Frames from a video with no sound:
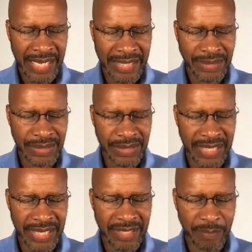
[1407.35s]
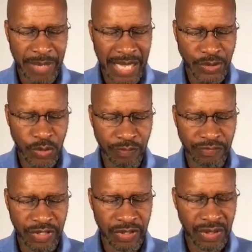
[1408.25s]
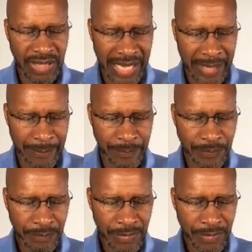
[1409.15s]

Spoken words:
and slay the Passover lamb.